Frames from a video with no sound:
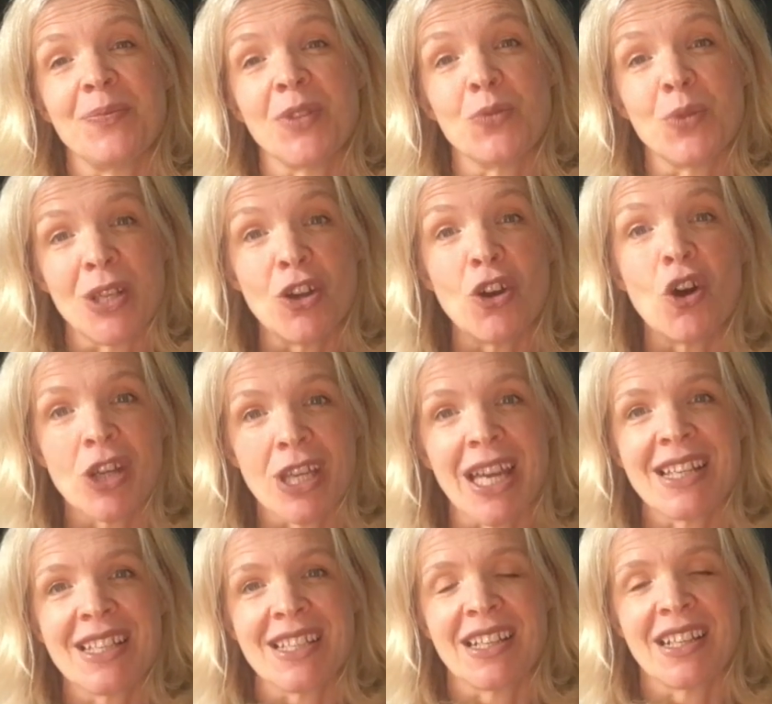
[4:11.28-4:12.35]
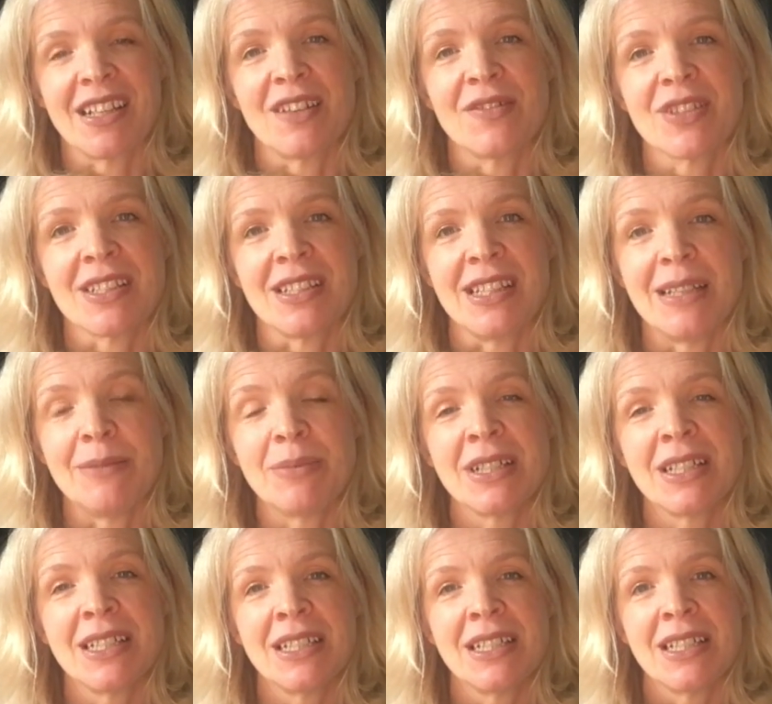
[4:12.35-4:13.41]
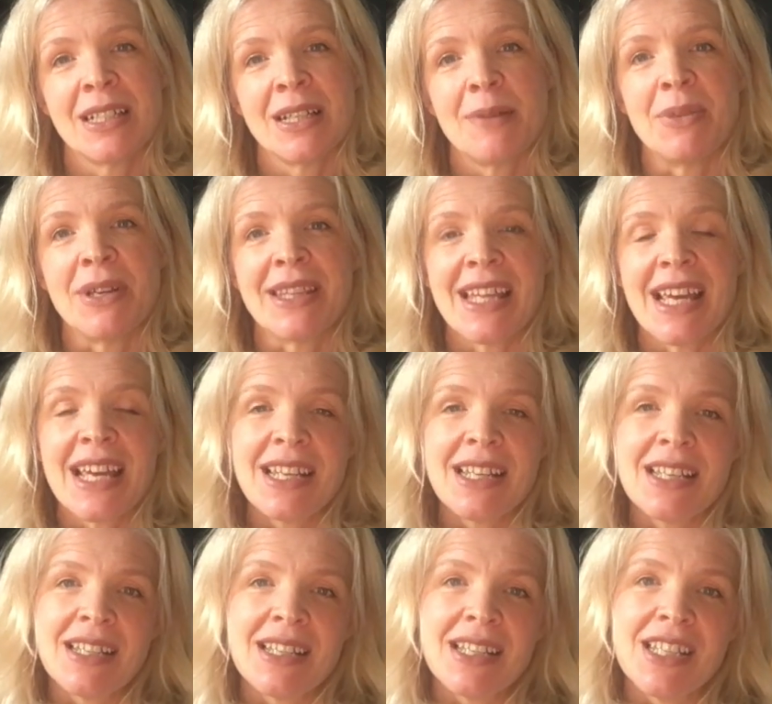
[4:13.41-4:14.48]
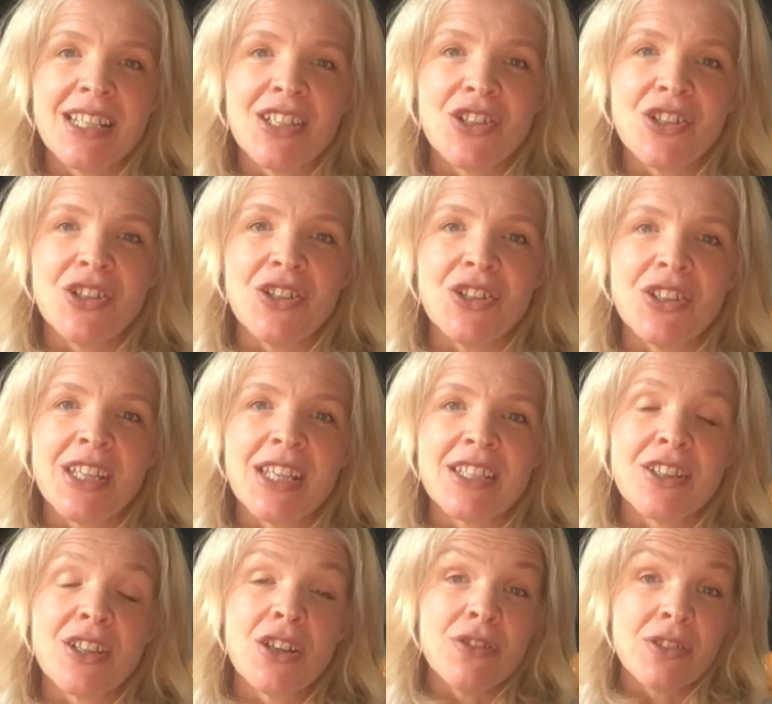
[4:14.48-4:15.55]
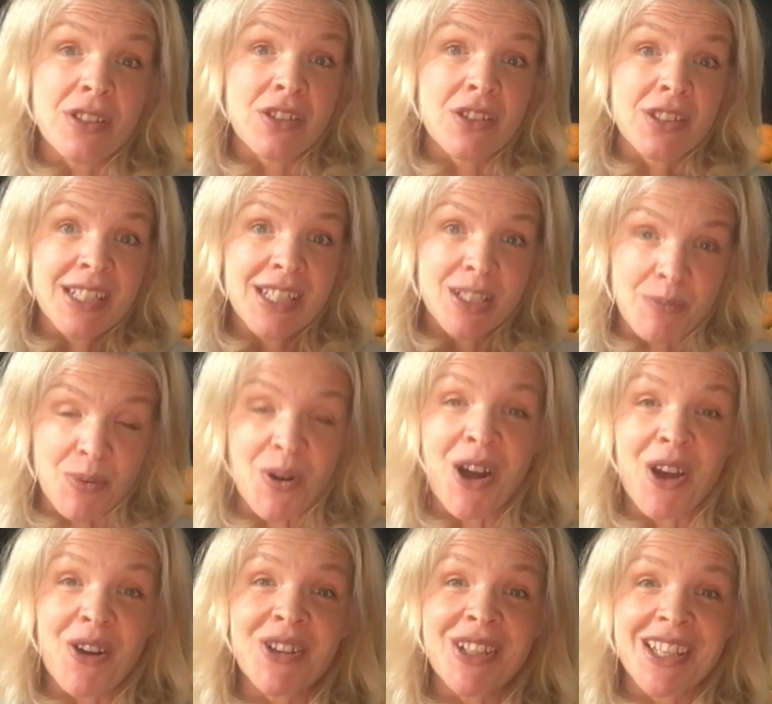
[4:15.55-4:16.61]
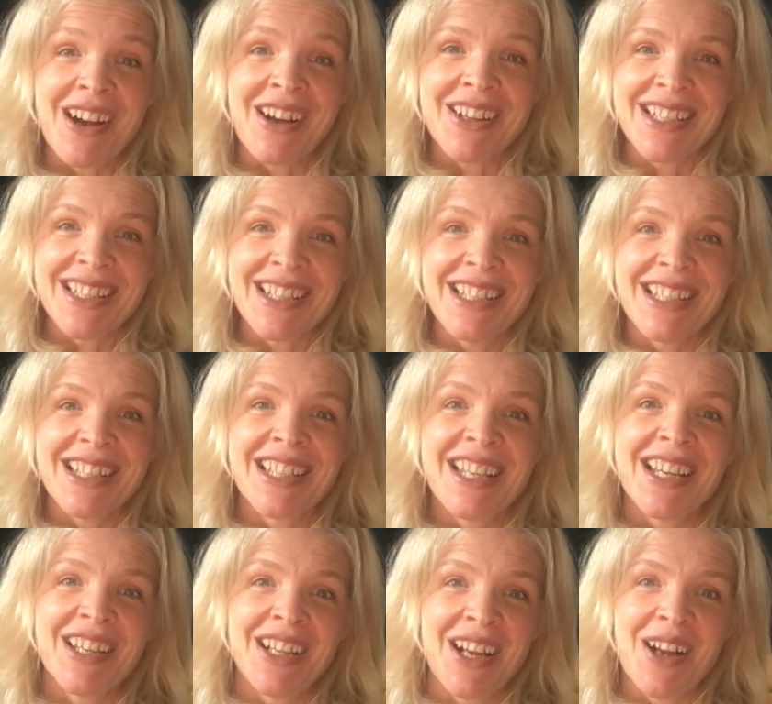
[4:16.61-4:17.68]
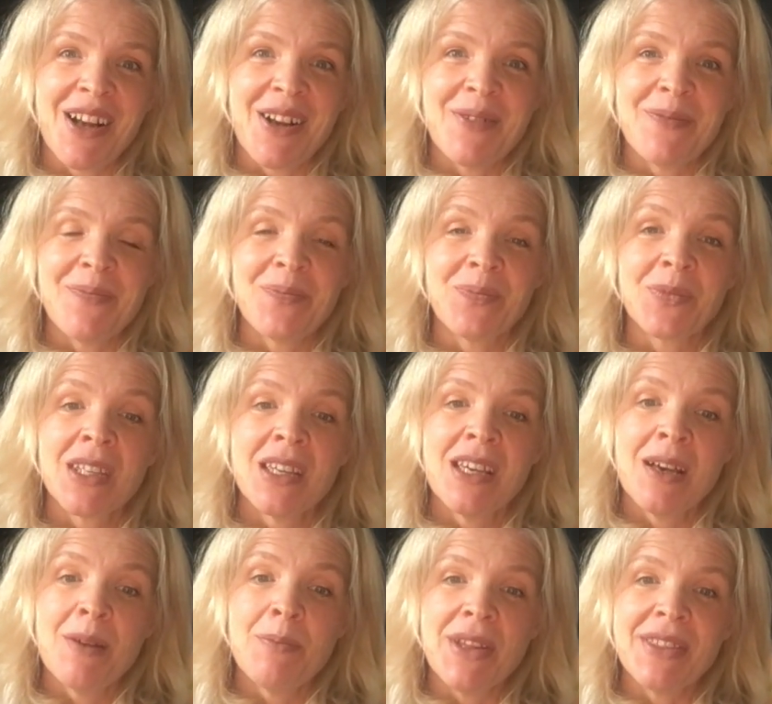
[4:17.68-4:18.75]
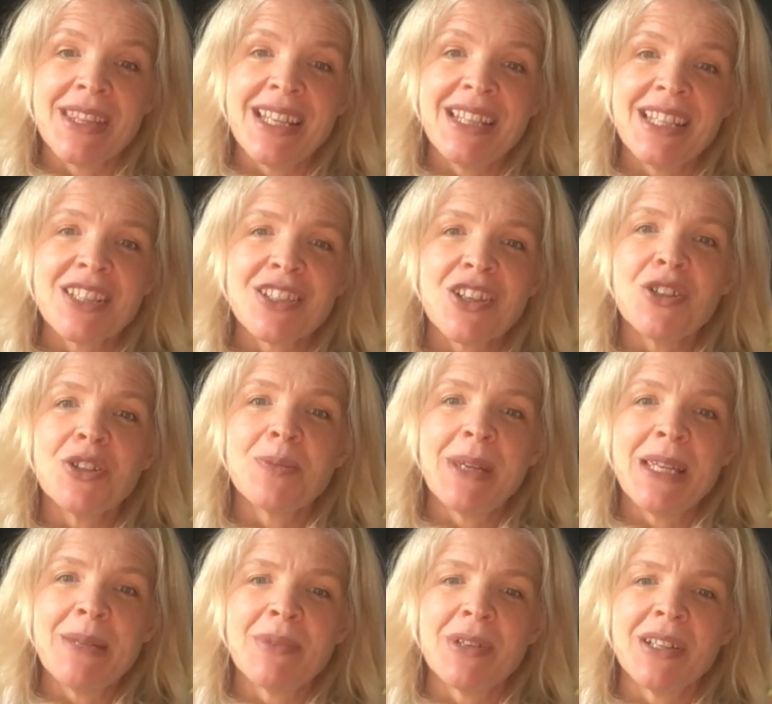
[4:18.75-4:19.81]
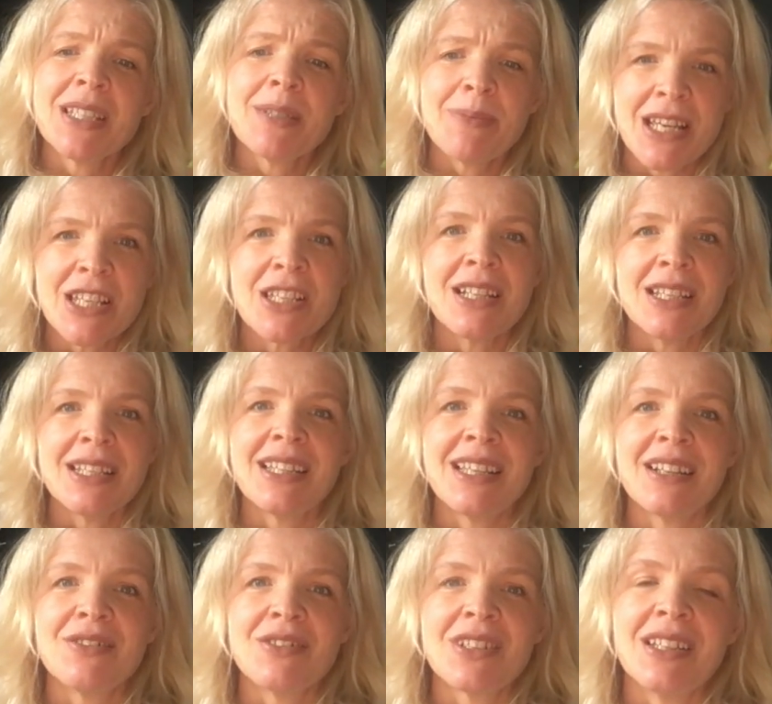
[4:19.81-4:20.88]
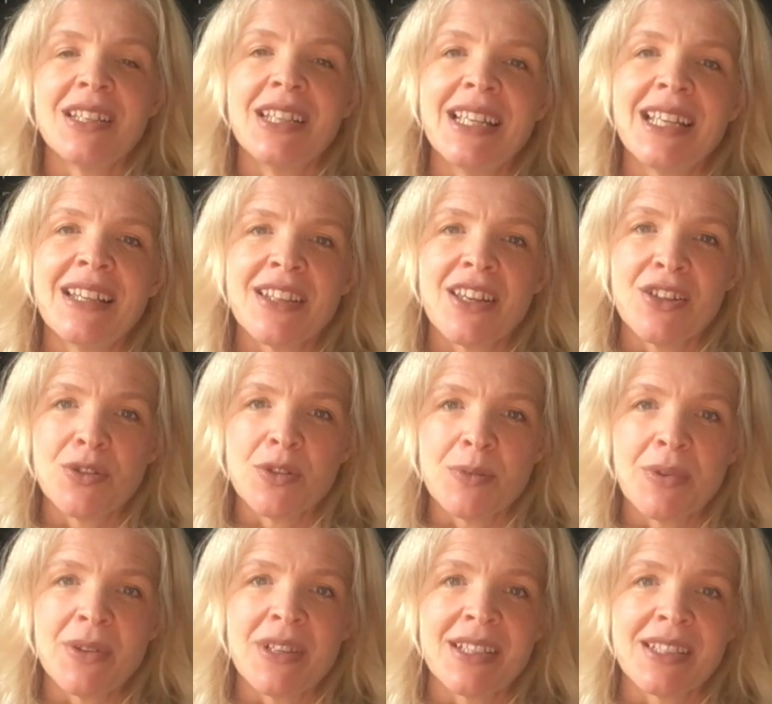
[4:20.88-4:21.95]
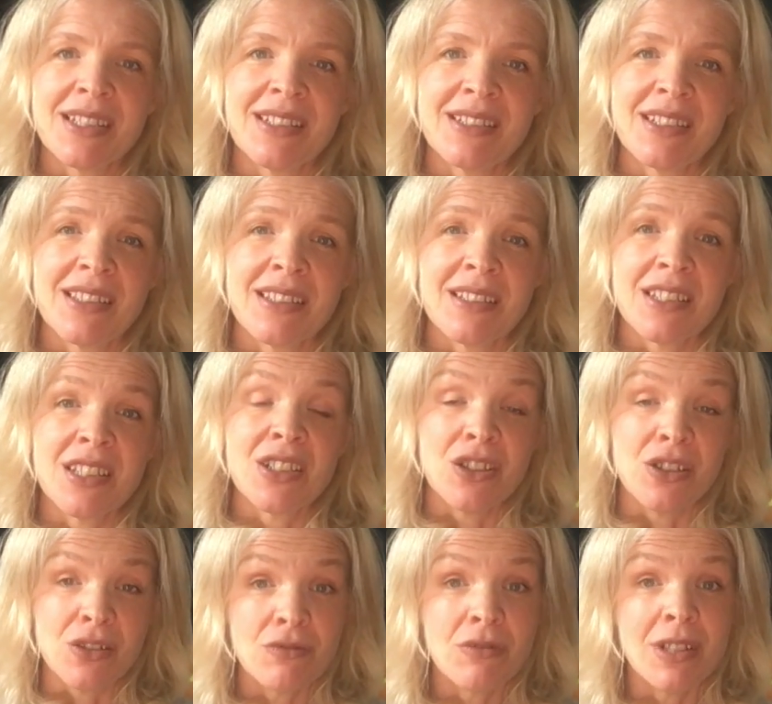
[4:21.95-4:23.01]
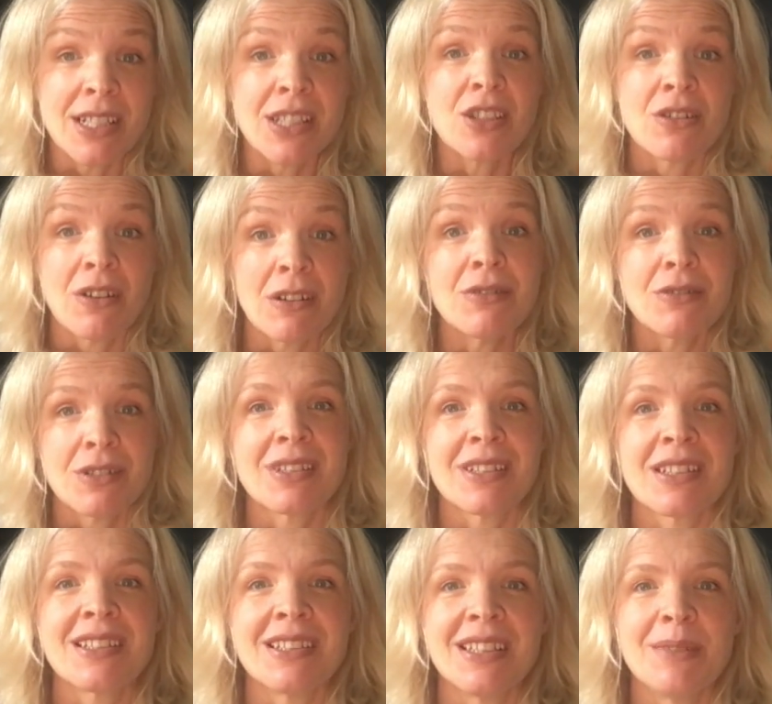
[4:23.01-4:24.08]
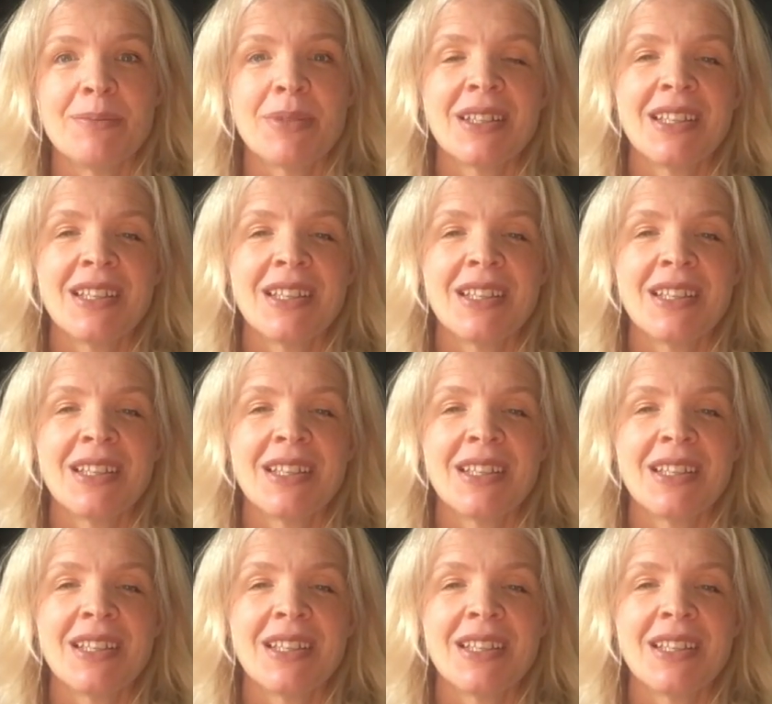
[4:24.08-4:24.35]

we're not getting enough sleep. But then, there's those that just need to prioritise it. But then there's those people, especially the elderly and those with pre-existing conditions, really struggle to sleep.